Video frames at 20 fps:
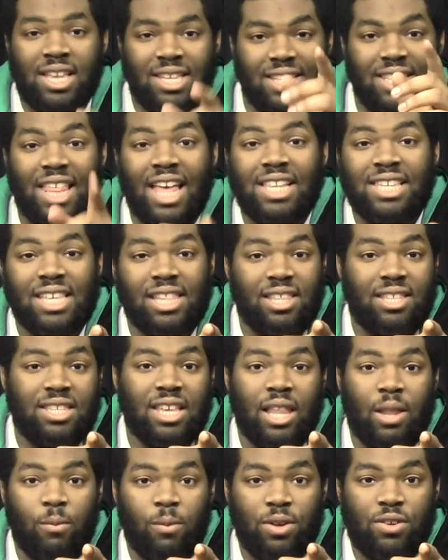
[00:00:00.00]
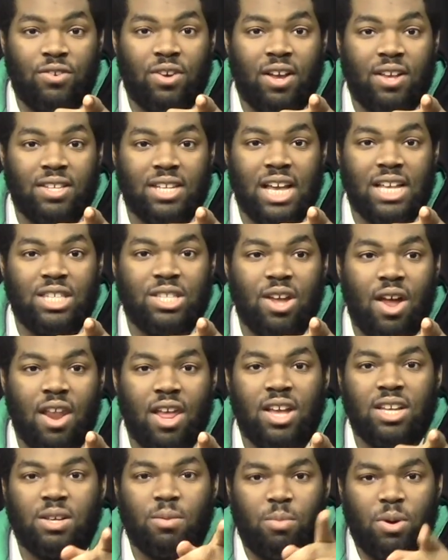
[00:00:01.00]
See, that's how the Salem witch trials got
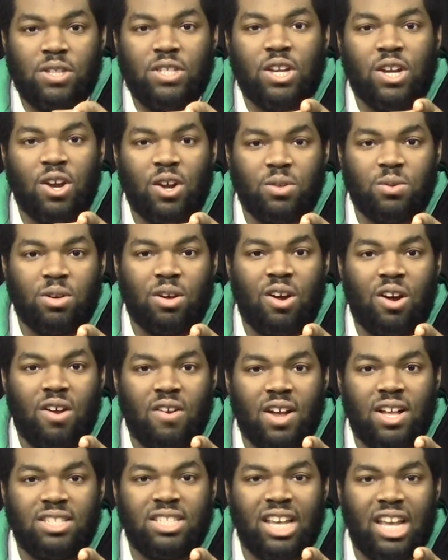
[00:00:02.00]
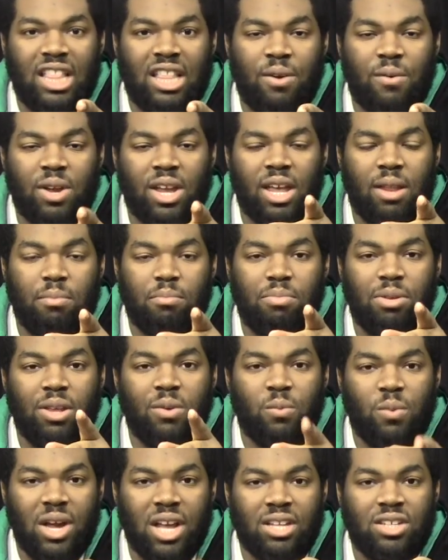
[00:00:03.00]
started, because a bunch of girls were going around saying they were getting
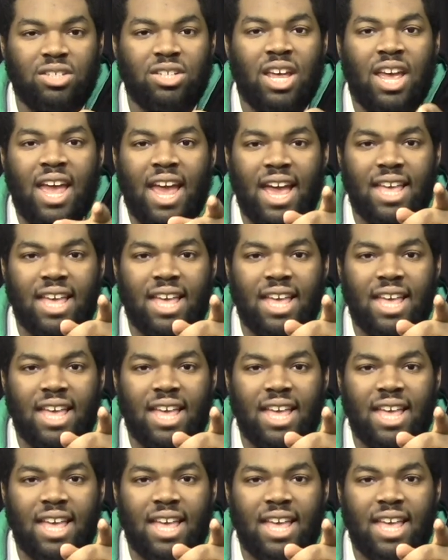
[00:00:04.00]
bewitched,